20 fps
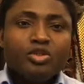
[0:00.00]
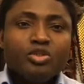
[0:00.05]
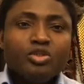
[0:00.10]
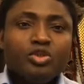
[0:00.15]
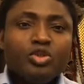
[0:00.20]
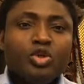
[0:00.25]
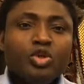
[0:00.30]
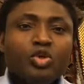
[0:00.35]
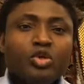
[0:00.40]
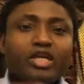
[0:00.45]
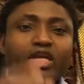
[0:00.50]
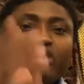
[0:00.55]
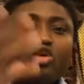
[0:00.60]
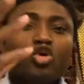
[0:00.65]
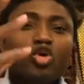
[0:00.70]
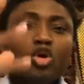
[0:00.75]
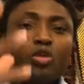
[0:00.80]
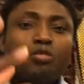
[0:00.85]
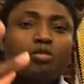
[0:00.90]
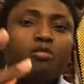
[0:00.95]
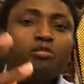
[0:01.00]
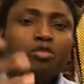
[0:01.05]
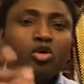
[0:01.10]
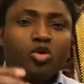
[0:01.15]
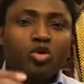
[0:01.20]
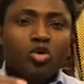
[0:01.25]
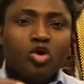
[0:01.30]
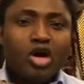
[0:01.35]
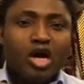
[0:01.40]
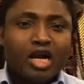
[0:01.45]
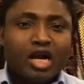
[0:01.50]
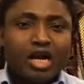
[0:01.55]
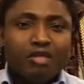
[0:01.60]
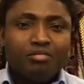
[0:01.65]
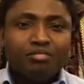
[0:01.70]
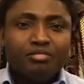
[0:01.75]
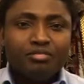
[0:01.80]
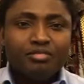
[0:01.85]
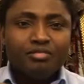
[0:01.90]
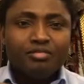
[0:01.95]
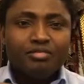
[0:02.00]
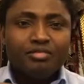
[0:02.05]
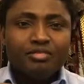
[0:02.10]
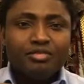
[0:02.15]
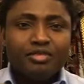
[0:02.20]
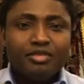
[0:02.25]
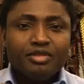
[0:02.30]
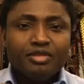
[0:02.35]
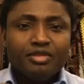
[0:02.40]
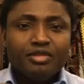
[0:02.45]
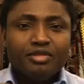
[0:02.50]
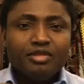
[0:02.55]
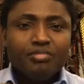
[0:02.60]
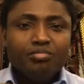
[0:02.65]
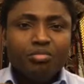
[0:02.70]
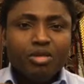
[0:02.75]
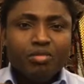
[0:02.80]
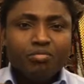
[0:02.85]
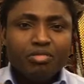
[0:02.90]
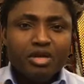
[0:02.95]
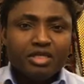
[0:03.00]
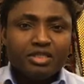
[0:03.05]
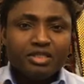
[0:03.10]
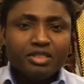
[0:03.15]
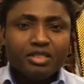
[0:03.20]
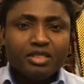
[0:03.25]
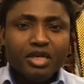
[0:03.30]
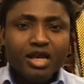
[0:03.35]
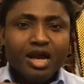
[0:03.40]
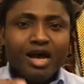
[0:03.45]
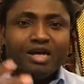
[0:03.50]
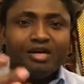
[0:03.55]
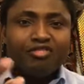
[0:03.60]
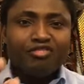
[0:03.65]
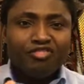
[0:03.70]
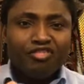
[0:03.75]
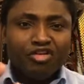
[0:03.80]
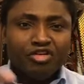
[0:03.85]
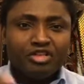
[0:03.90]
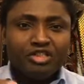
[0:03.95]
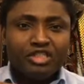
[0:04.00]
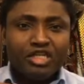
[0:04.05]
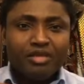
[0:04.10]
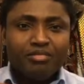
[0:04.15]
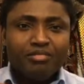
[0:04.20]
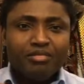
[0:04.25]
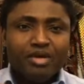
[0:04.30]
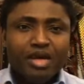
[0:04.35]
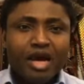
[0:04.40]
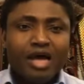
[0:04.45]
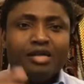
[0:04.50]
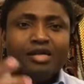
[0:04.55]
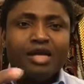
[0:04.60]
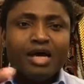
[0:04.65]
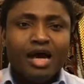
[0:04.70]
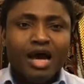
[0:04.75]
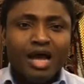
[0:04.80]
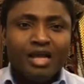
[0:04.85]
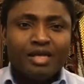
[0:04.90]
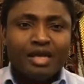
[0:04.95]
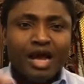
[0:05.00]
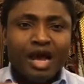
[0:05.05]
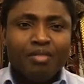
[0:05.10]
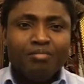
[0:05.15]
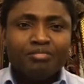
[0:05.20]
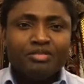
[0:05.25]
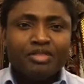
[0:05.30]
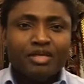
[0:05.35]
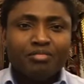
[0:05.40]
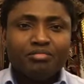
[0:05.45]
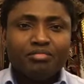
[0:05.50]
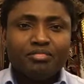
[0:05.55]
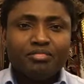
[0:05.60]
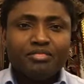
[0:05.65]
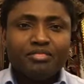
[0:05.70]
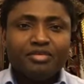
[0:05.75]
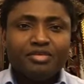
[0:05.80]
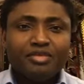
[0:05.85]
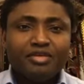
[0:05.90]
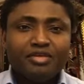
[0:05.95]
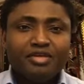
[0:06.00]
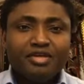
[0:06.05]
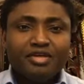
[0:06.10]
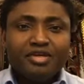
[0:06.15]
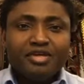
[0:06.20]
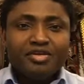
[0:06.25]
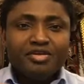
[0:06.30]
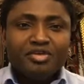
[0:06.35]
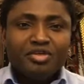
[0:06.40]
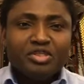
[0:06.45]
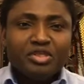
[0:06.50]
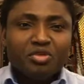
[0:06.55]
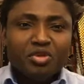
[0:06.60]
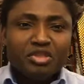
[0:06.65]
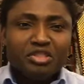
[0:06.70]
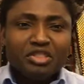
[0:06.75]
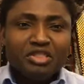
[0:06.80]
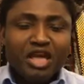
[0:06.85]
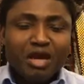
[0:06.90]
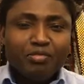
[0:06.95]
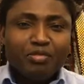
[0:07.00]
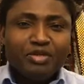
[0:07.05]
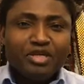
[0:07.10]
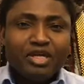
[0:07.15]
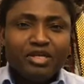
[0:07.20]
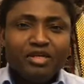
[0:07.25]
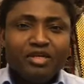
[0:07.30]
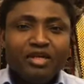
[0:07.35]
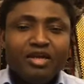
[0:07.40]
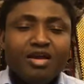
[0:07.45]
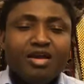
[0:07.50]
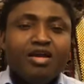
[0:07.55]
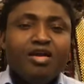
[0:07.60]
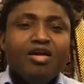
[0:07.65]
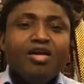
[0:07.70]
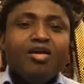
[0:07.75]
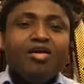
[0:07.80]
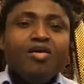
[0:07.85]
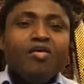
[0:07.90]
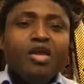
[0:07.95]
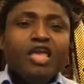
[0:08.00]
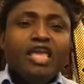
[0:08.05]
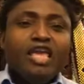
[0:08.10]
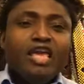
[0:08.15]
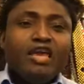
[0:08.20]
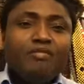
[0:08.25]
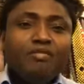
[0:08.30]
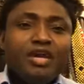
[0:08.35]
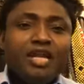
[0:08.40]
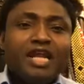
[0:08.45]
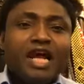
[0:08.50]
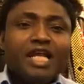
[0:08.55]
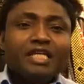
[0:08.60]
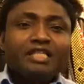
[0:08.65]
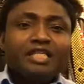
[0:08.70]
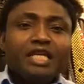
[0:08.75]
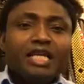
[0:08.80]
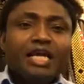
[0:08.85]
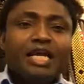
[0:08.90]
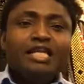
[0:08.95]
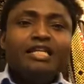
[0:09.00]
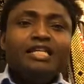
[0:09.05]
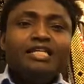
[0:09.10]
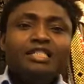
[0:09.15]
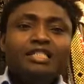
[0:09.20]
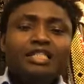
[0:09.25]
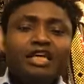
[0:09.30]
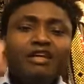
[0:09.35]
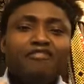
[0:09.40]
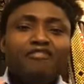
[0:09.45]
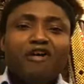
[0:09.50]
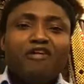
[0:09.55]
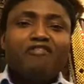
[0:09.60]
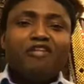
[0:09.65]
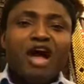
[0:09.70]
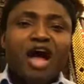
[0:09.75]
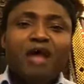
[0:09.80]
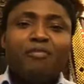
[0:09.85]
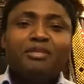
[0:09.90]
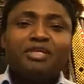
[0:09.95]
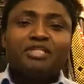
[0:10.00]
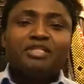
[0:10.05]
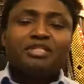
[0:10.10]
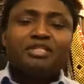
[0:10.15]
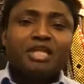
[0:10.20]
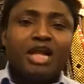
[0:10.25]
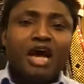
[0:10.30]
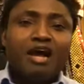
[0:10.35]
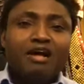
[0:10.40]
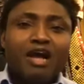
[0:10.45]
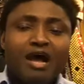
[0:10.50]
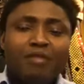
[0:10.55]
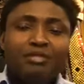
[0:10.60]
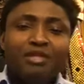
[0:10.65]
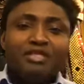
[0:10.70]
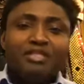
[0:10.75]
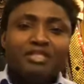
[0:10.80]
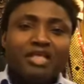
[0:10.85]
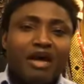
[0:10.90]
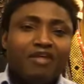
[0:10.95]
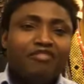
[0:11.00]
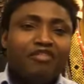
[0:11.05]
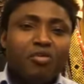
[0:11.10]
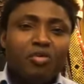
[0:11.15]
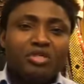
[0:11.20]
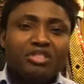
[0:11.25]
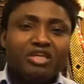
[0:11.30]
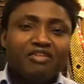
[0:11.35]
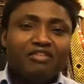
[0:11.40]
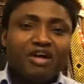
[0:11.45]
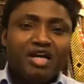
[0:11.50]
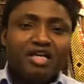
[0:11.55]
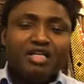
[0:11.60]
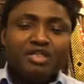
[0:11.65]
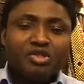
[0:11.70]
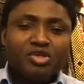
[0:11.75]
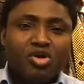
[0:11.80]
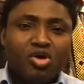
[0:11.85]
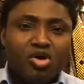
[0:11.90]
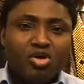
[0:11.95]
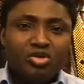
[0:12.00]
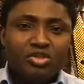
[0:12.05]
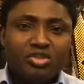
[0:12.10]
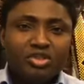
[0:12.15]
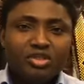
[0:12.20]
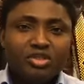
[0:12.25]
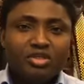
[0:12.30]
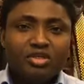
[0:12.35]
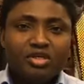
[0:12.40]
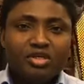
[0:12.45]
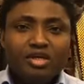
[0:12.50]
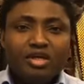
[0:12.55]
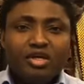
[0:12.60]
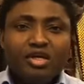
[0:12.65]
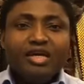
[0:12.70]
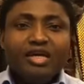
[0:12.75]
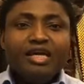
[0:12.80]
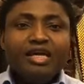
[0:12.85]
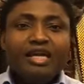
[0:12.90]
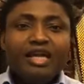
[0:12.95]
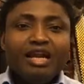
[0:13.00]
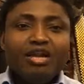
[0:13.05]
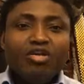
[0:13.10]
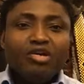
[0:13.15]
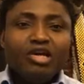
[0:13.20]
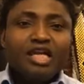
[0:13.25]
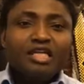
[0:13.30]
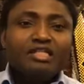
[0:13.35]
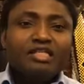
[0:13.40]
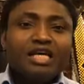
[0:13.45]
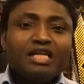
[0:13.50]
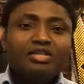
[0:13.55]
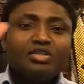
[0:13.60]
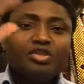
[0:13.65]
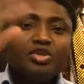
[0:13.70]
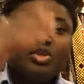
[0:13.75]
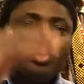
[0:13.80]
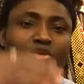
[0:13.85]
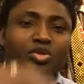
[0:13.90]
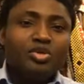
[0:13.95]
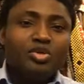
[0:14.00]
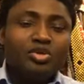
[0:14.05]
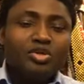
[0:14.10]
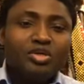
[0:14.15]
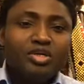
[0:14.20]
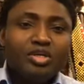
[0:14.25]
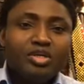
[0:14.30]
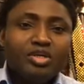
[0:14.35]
to regroup Boko Haram members and fund them and arm them. You see what is happening? Immediately, the chief of army staff or whatever he's called, relocated to